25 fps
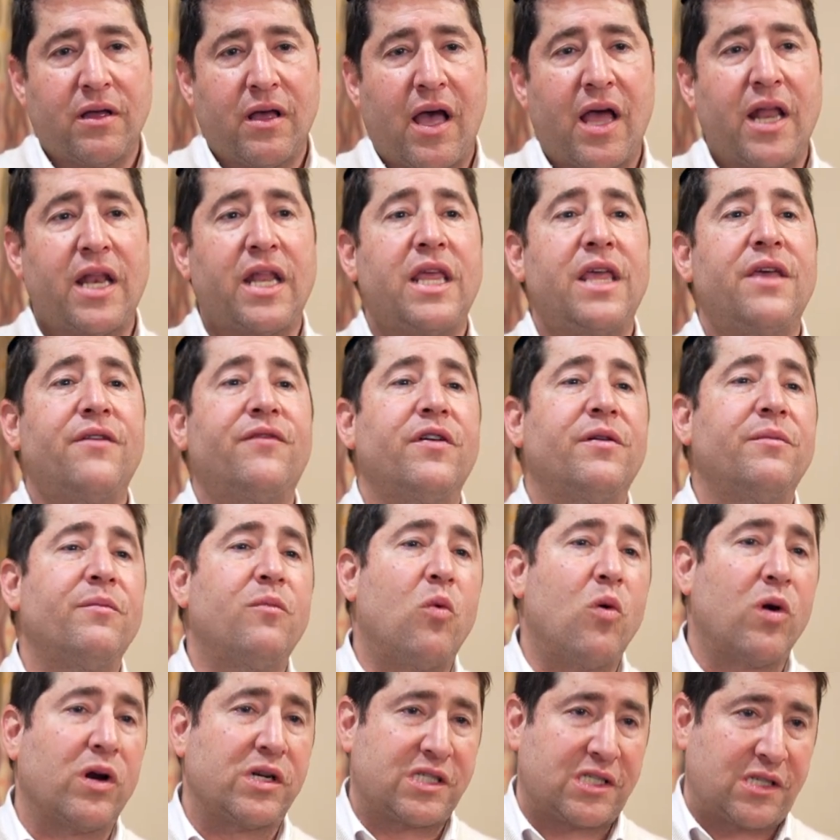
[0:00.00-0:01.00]
And even
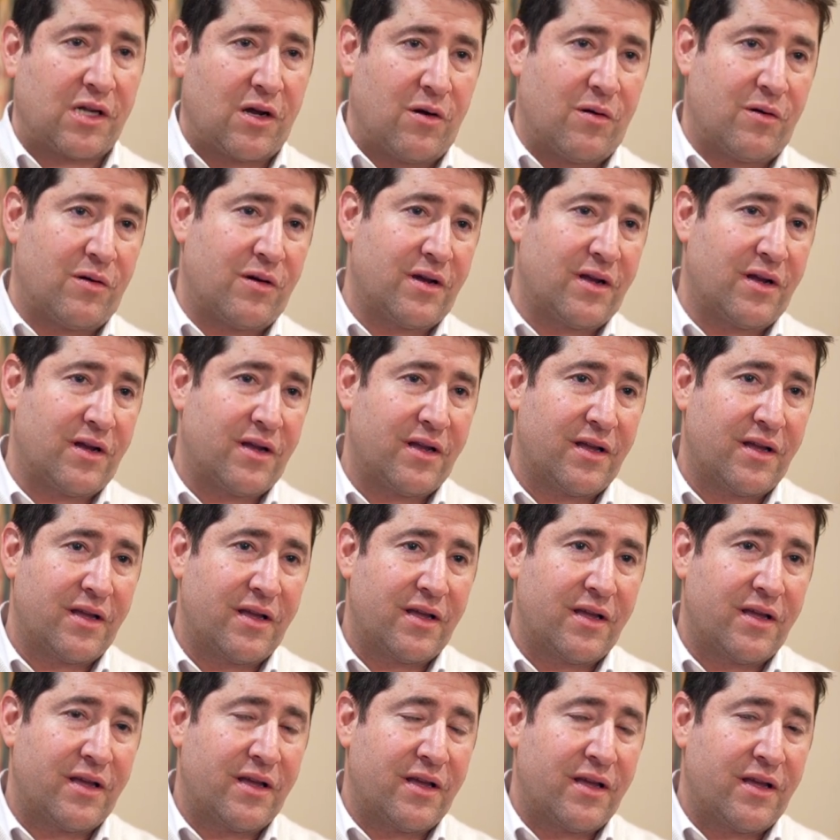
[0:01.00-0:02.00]
more so,
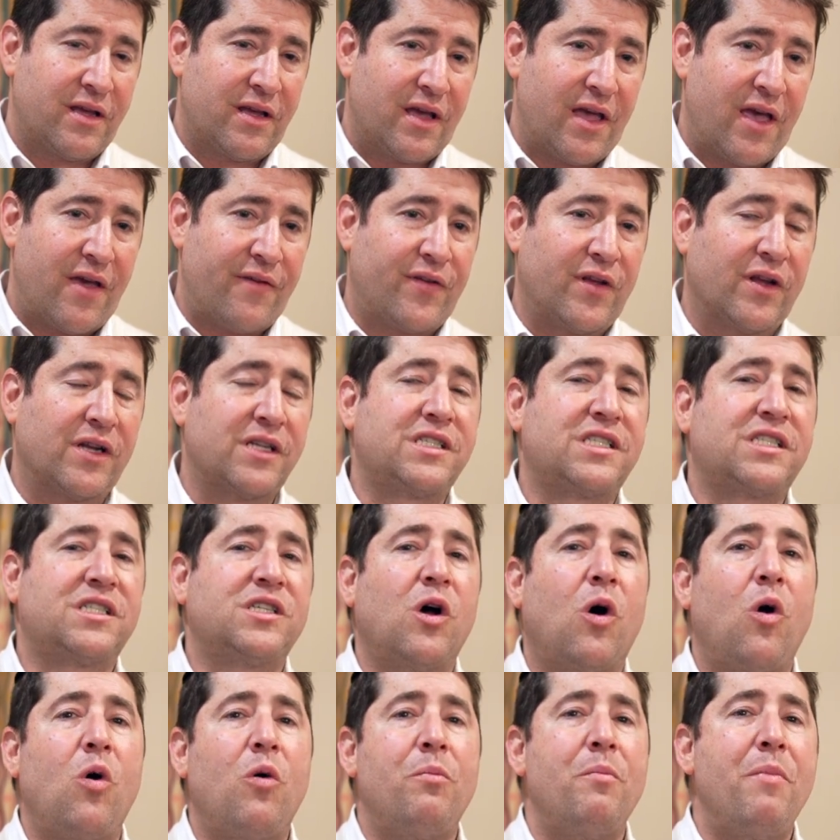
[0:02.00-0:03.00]
if you're
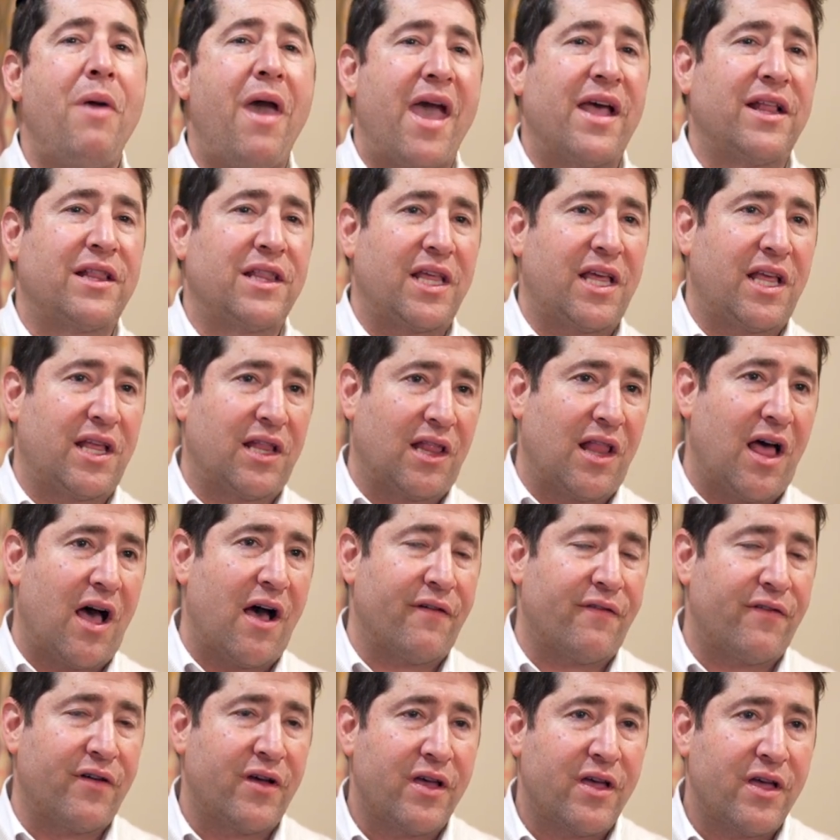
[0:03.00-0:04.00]
so madly in
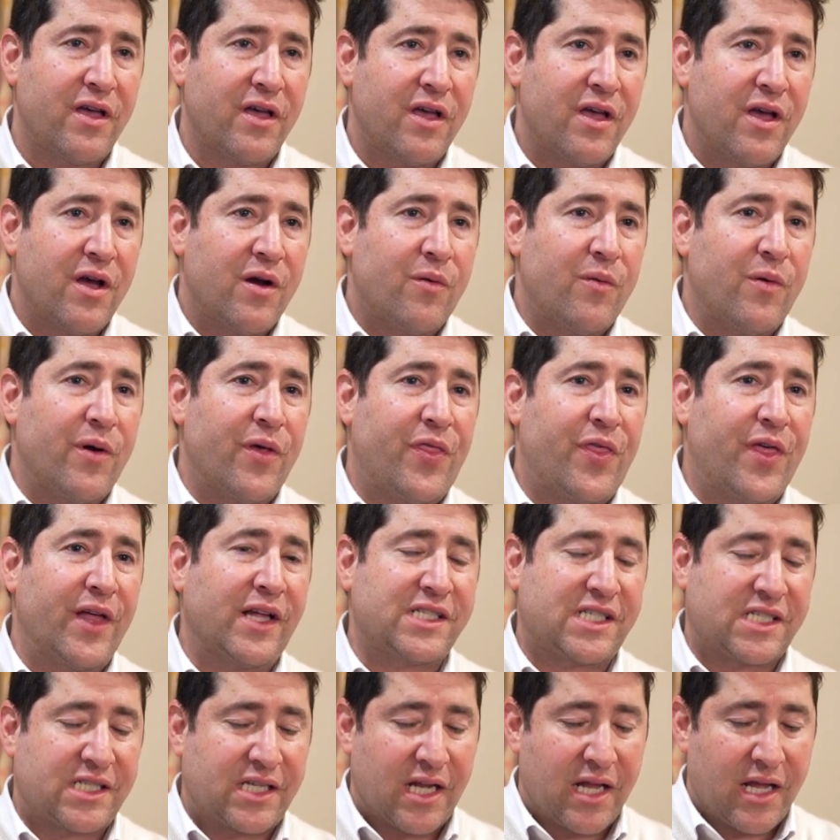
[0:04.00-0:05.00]
love with
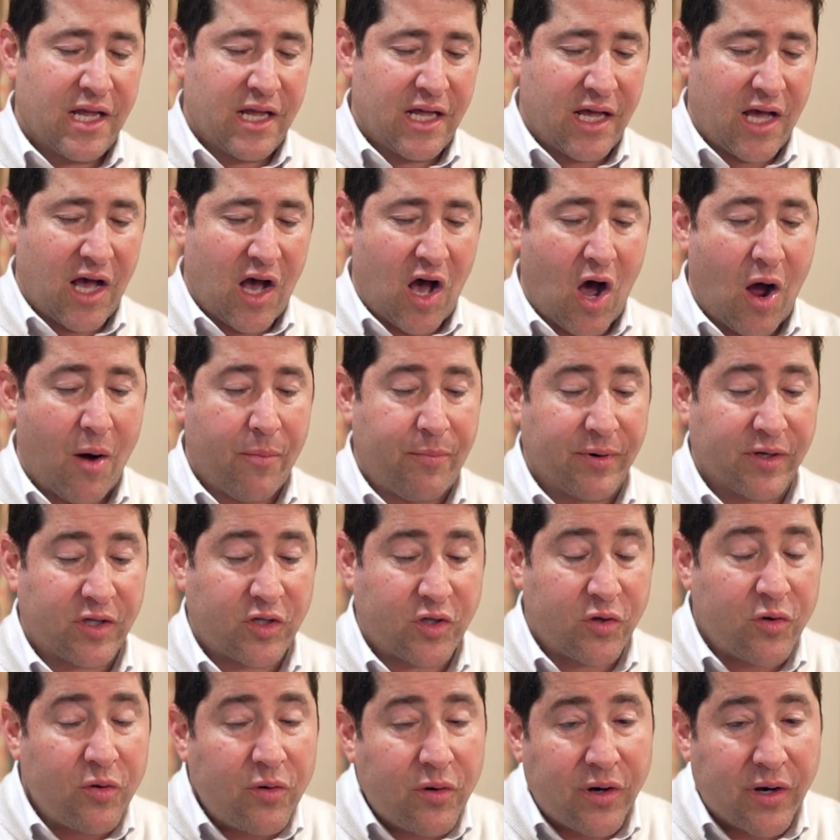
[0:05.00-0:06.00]
this
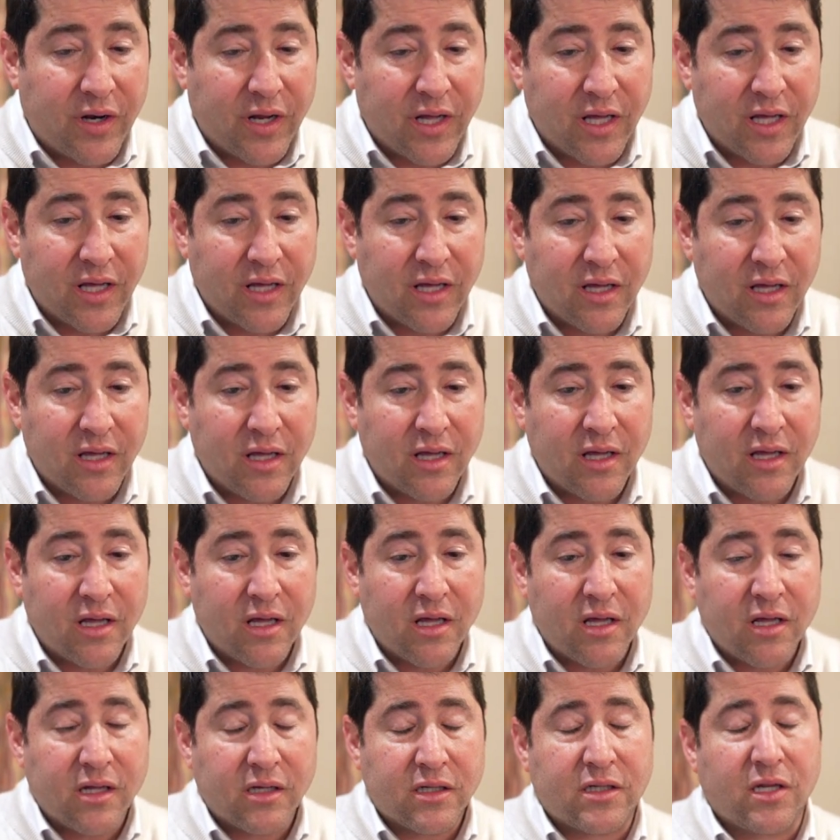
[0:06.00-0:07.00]
opportunity
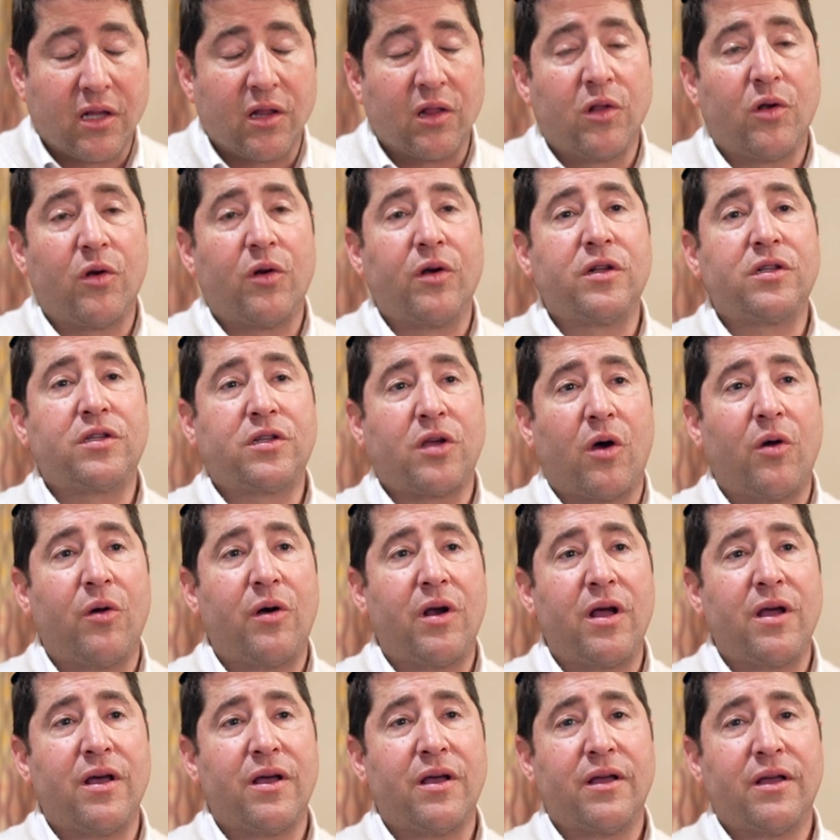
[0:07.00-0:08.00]
to learn
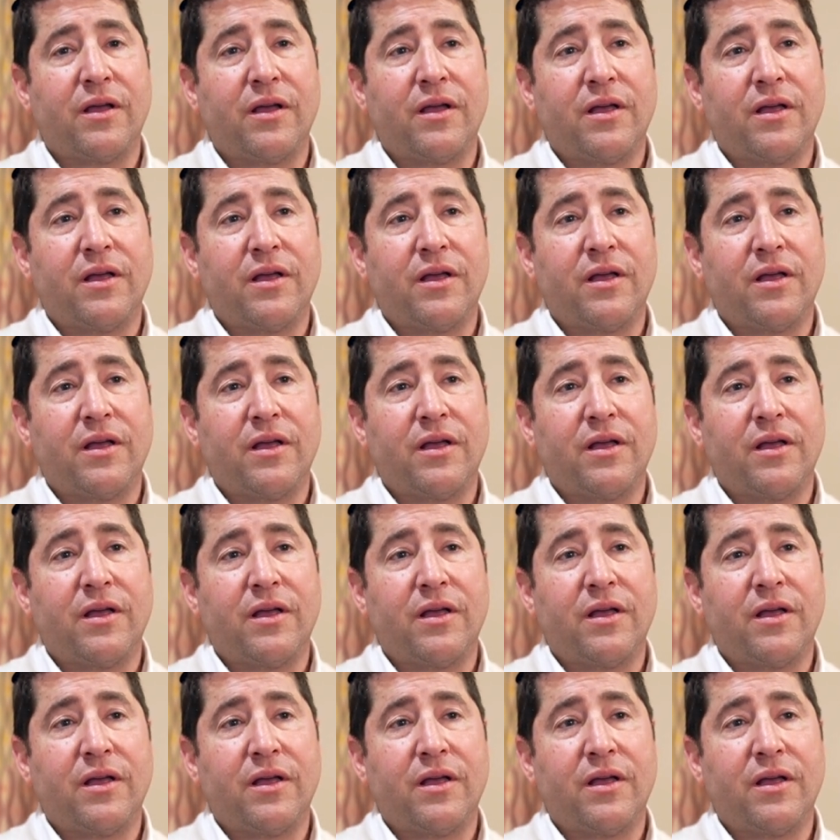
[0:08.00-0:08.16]
Torah,